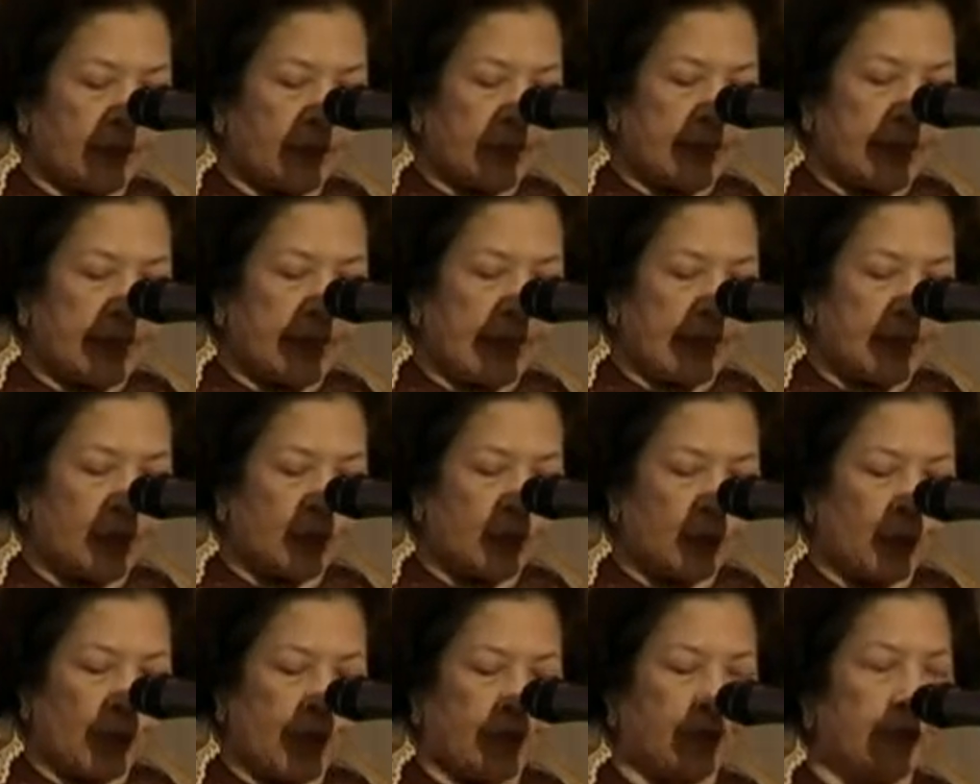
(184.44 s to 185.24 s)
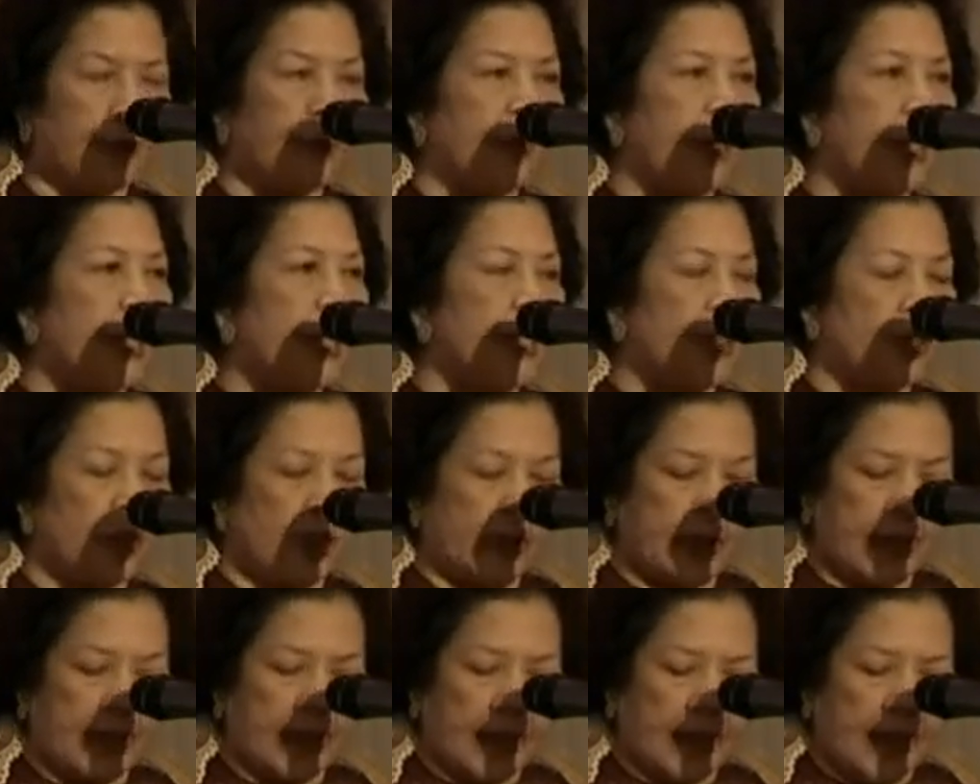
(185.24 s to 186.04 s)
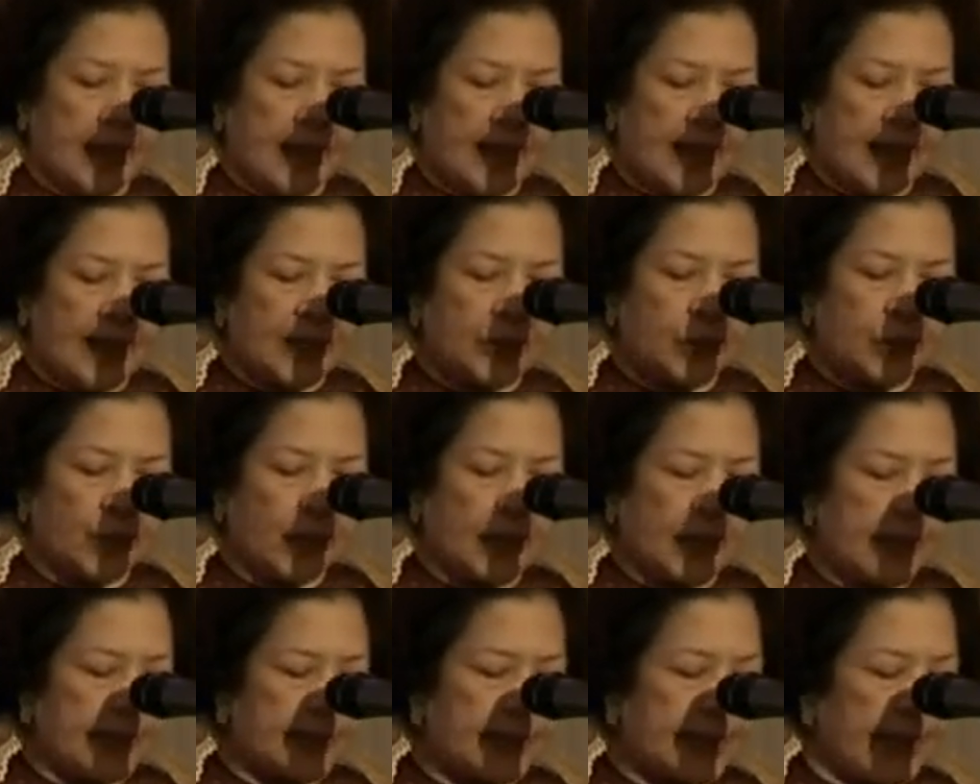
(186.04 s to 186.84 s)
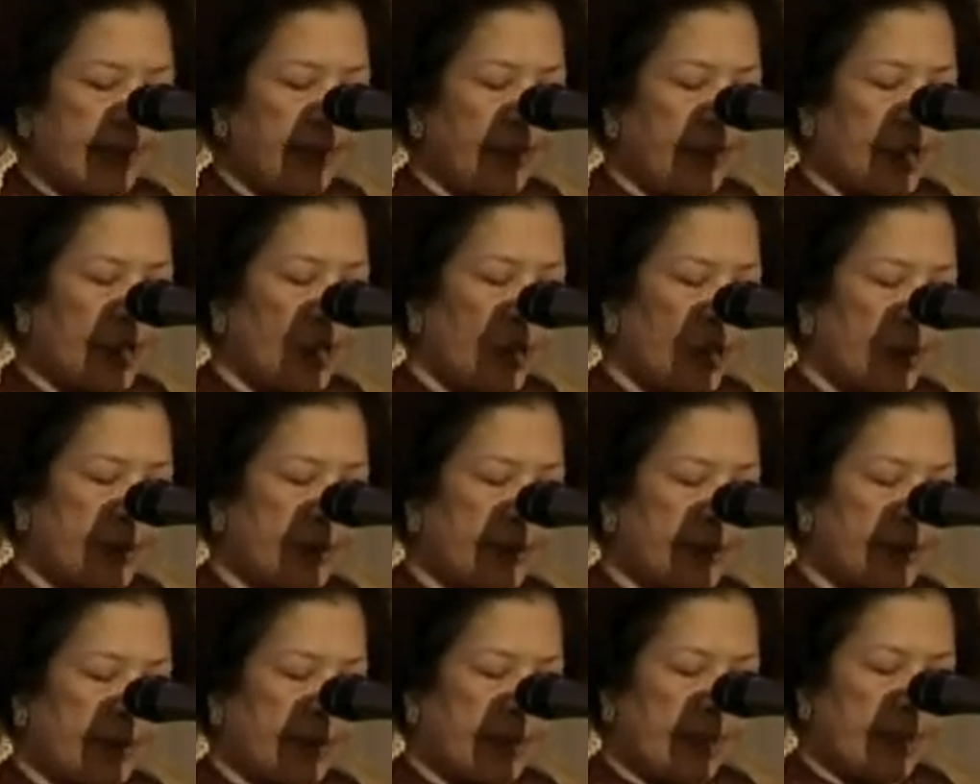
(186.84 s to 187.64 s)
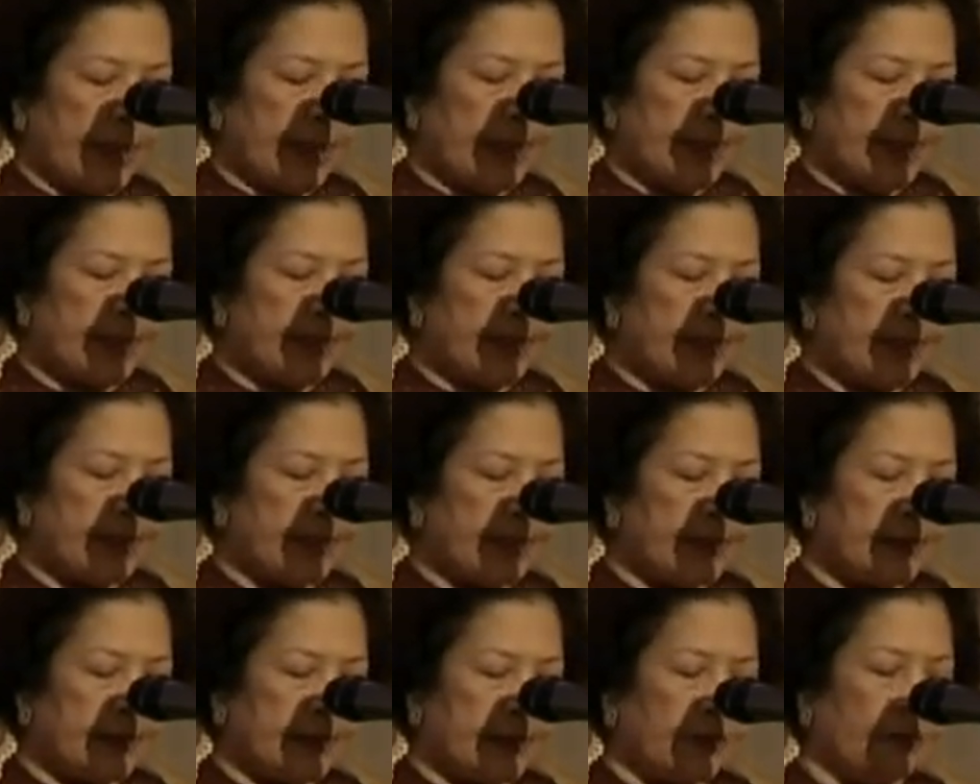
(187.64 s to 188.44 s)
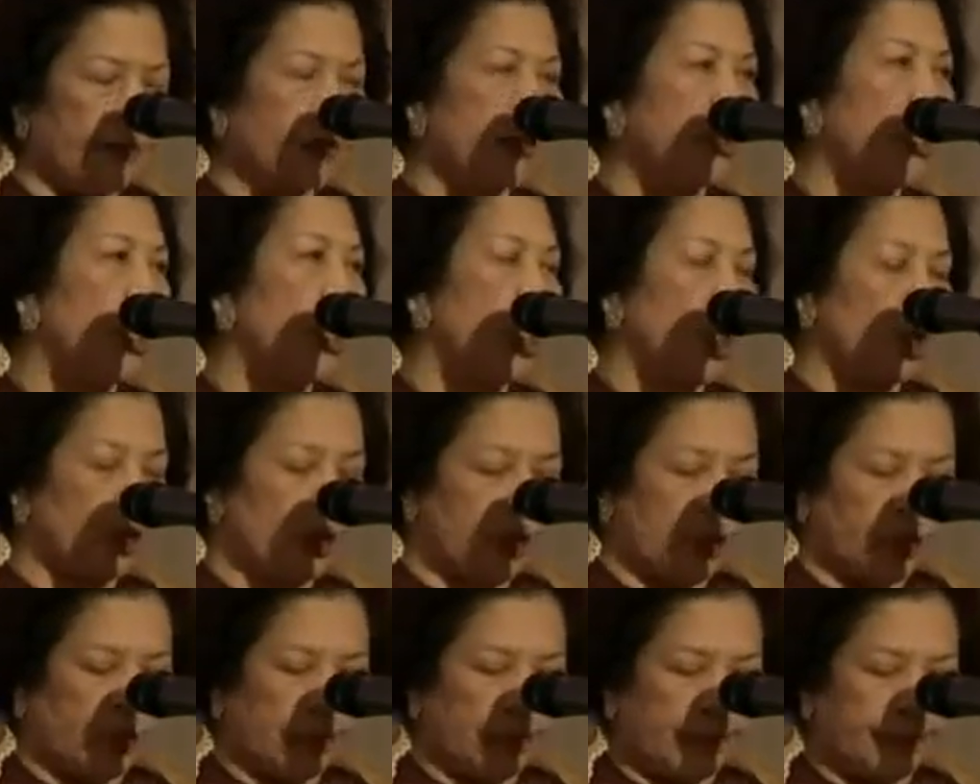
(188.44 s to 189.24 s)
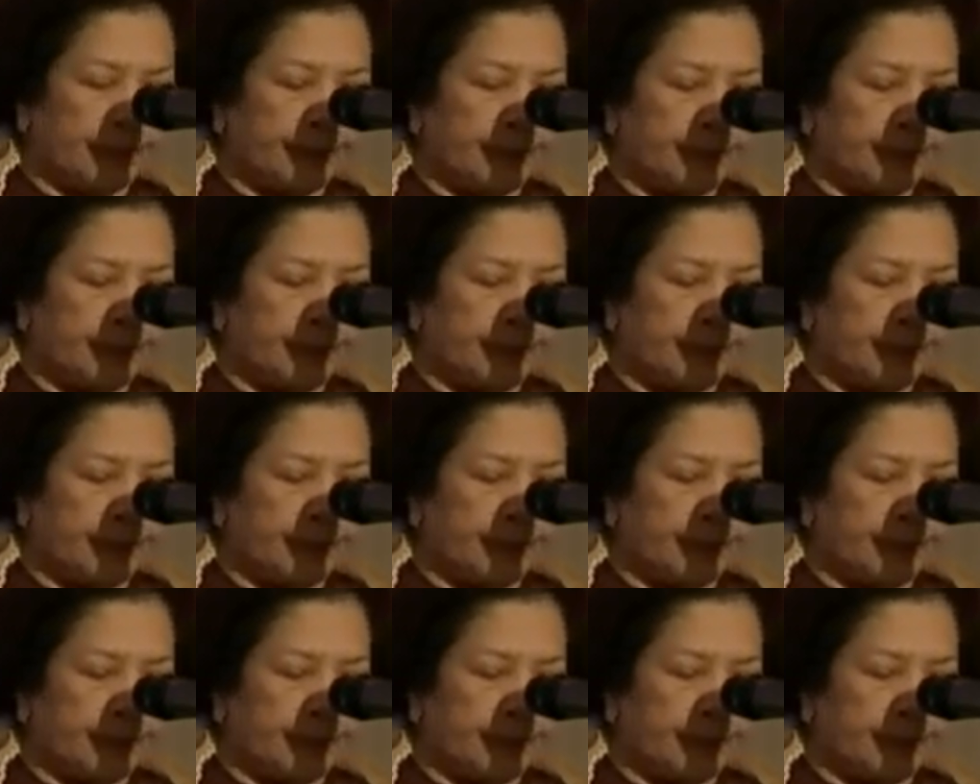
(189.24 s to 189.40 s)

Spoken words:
for the lunch we have arranged, as well as other costs incurred for the launch.